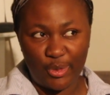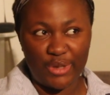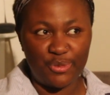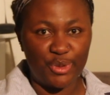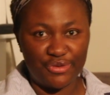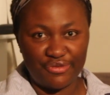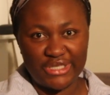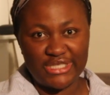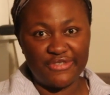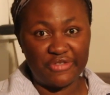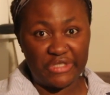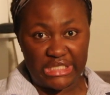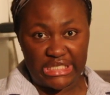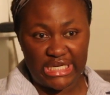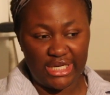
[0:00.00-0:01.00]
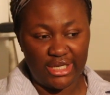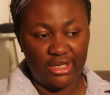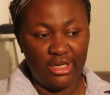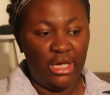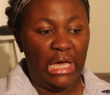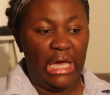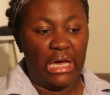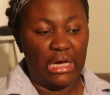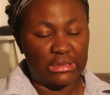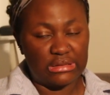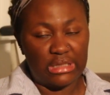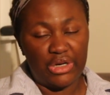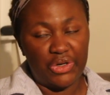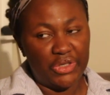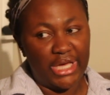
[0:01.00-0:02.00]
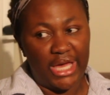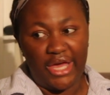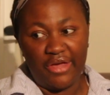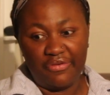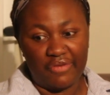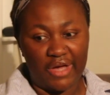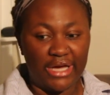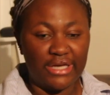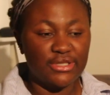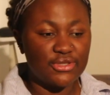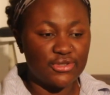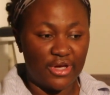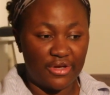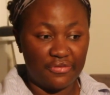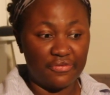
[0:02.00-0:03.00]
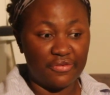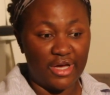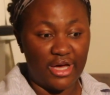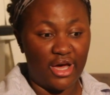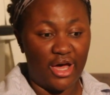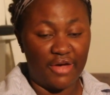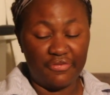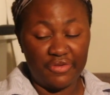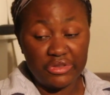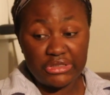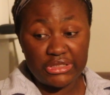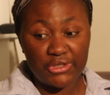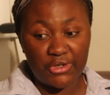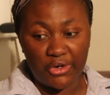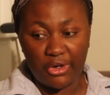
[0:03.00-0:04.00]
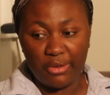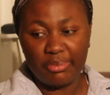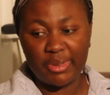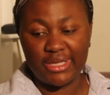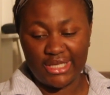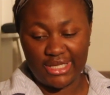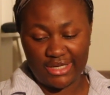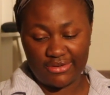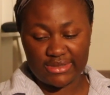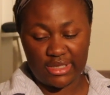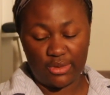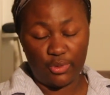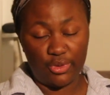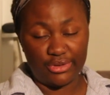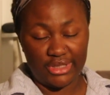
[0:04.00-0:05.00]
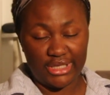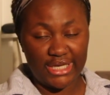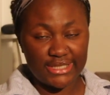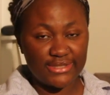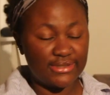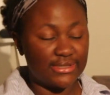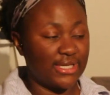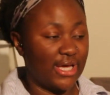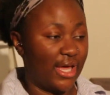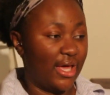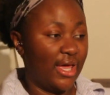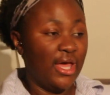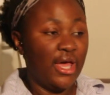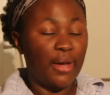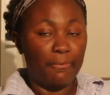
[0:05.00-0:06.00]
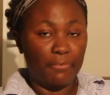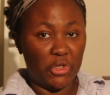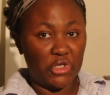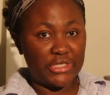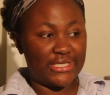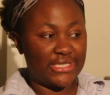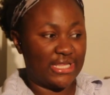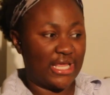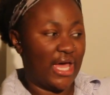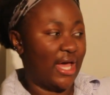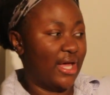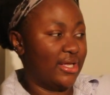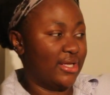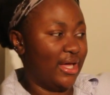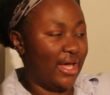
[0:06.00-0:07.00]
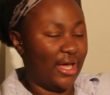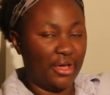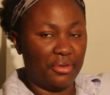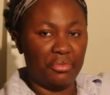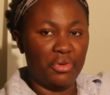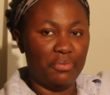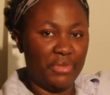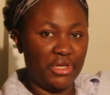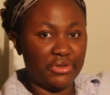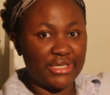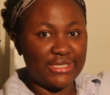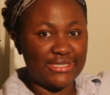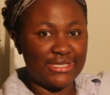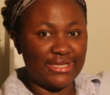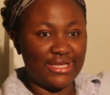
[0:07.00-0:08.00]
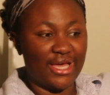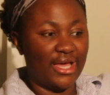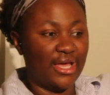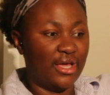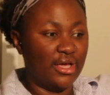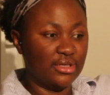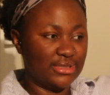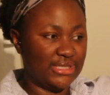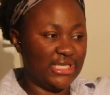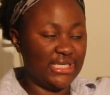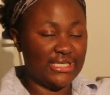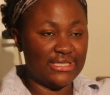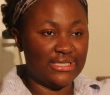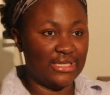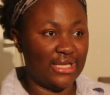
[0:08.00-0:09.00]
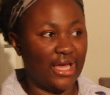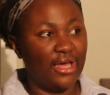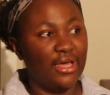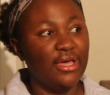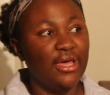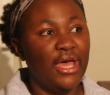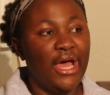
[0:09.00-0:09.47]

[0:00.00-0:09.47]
we're ready for tea? I was like, okay, fine. So I filled it up, and then I was like, well, the kettle's there, mugs are there, milk is in there, tea's in there.